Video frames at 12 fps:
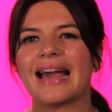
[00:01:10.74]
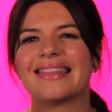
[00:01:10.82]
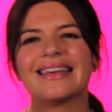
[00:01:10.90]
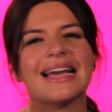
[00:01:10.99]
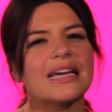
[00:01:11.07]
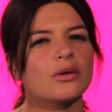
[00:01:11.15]
I
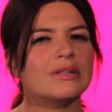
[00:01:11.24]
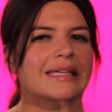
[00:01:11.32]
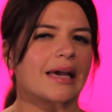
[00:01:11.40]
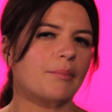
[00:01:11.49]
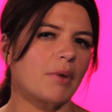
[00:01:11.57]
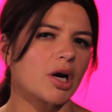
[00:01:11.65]
think I could only
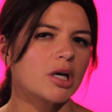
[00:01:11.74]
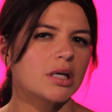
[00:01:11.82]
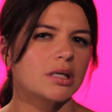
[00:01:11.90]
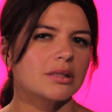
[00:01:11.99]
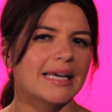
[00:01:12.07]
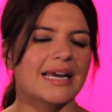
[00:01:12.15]
get Mark.
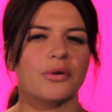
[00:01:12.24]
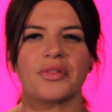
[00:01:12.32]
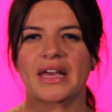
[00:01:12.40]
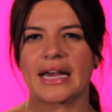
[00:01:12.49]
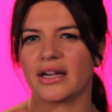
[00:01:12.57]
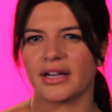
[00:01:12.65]
Like, I don't
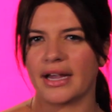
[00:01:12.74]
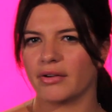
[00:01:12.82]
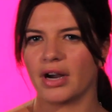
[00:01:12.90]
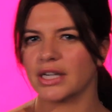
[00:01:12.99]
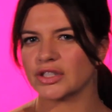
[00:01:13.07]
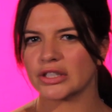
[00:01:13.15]
think I could get
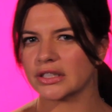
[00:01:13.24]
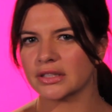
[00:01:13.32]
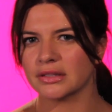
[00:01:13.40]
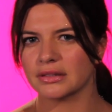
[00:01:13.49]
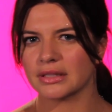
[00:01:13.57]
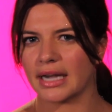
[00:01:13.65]
Roger,
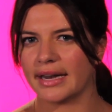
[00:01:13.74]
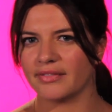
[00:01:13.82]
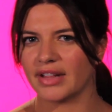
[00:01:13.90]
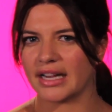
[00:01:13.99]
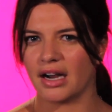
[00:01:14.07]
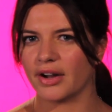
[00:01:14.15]
the kind of
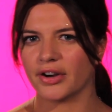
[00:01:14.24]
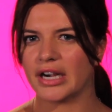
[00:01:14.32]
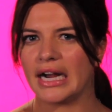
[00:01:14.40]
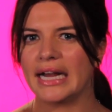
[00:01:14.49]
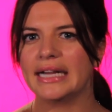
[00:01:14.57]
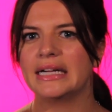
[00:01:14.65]
like hotter
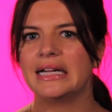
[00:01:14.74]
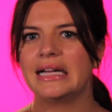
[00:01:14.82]
guy.